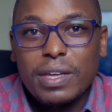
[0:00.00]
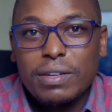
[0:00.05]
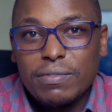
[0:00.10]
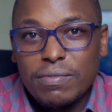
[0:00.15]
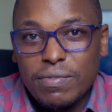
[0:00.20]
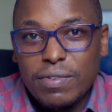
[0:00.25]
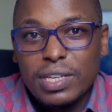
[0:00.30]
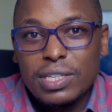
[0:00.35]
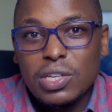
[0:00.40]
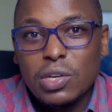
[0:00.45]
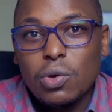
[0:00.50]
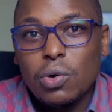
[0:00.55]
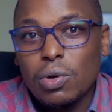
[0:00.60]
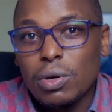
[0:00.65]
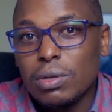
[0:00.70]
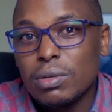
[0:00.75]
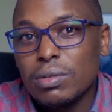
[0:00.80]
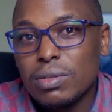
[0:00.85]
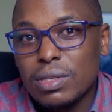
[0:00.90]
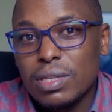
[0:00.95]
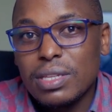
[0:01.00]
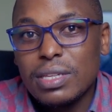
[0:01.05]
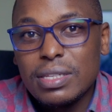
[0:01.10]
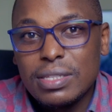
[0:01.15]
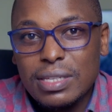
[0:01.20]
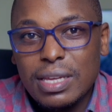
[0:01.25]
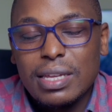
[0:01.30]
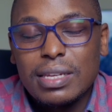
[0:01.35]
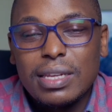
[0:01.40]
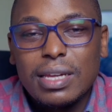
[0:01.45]
vesicle,
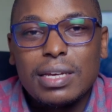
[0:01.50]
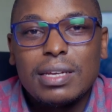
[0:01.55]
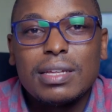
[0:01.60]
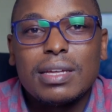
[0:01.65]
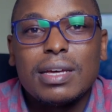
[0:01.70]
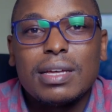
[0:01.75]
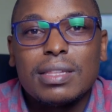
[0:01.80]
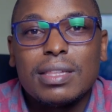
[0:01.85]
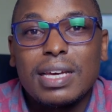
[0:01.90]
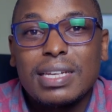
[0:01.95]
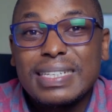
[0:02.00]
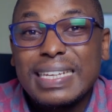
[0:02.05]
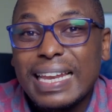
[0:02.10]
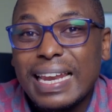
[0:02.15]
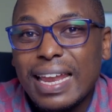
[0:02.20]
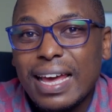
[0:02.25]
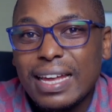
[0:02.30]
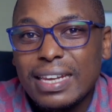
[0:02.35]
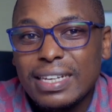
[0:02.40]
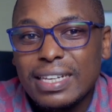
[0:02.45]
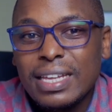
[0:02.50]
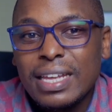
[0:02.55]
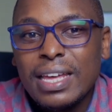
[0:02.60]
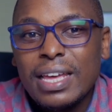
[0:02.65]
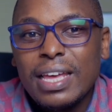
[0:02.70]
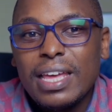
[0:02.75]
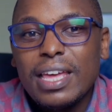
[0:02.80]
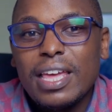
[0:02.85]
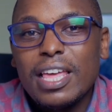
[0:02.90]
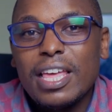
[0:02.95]
inside that gland,
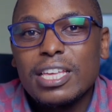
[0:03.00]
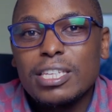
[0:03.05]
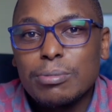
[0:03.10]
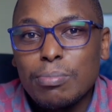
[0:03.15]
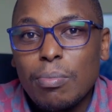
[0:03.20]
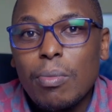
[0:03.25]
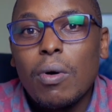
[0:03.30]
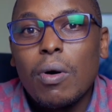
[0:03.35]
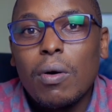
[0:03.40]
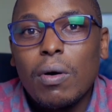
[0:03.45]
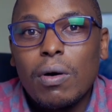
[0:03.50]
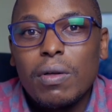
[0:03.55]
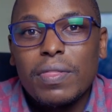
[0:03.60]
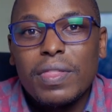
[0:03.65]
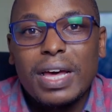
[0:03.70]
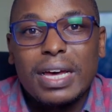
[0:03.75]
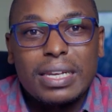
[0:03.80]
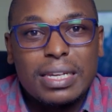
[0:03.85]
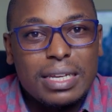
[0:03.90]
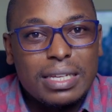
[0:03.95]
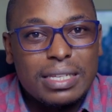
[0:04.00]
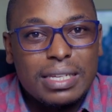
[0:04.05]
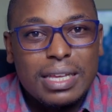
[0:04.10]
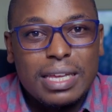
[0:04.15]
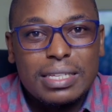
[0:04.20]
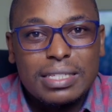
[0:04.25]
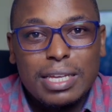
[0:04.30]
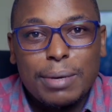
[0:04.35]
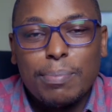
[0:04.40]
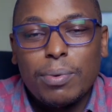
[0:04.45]
is more than it
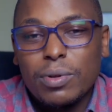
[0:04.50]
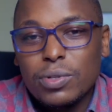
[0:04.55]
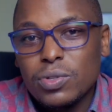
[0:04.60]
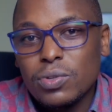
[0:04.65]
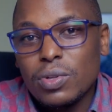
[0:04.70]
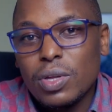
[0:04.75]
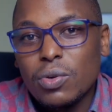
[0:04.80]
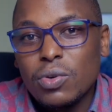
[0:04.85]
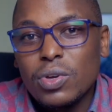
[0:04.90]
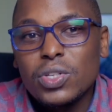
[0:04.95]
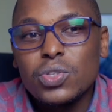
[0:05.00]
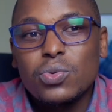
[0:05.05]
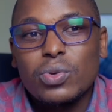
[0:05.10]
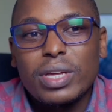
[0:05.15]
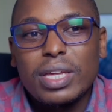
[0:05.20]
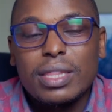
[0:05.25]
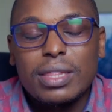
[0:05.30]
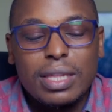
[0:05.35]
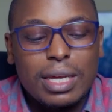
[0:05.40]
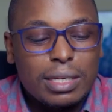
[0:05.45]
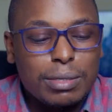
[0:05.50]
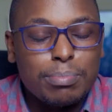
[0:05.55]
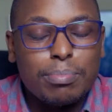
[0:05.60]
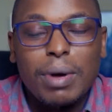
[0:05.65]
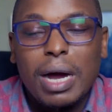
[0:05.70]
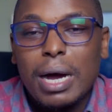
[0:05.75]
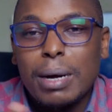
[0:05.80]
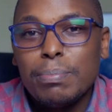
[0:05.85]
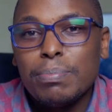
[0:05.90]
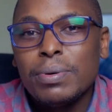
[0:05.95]
can support. So you're going to get that
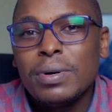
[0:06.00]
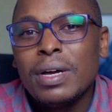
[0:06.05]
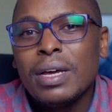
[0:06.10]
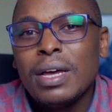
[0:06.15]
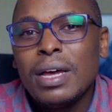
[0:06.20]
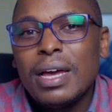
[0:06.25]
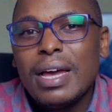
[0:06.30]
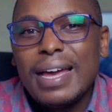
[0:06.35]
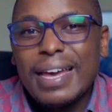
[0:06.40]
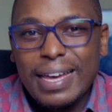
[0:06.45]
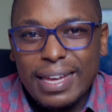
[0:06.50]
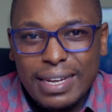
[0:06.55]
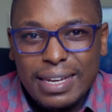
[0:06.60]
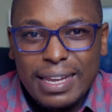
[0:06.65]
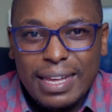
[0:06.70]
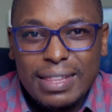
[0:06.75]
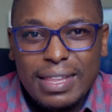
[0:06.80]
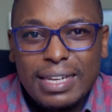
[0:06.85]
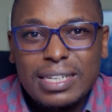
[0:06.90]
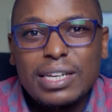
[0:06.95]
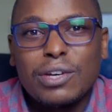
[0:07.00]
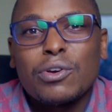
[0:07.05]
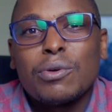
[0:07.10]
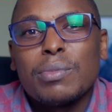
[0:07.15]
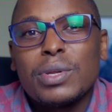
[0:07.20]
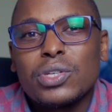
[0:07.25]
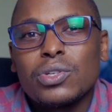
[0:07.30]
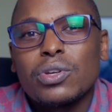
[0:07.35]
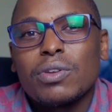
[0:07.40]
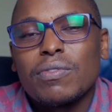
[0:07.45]
bump And that
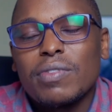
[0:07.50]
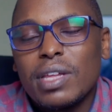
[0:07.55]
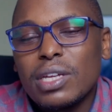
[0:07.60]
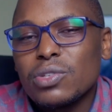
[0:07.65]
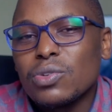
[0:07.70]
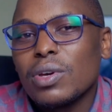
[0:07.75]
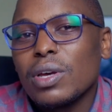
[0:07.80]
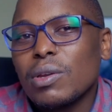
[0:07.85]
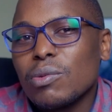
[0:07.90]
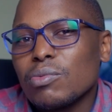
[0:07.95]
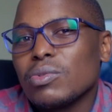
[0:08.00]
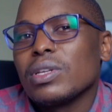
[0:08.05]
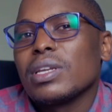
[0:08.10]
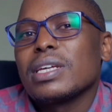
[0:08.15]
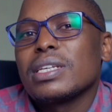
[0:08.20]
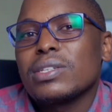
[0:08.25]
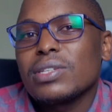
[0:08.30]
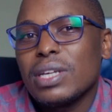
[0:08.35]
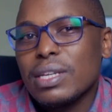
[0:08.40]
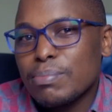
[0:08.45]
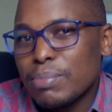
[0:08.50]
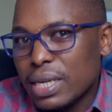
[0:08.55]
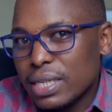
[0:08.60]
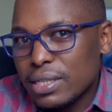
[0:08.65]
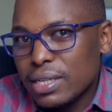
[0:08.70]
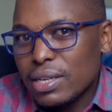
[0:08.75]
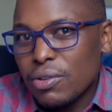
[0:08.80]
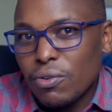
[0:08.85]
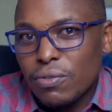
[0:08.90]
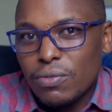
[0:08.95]
accumulation of that oil will attract
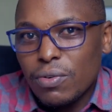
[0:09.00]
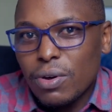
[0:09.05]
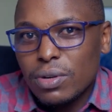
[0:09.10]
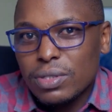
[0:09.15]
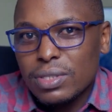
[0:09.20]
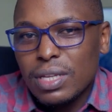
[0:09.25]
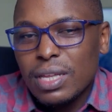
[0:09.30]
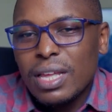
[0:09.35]
bacteria, of course.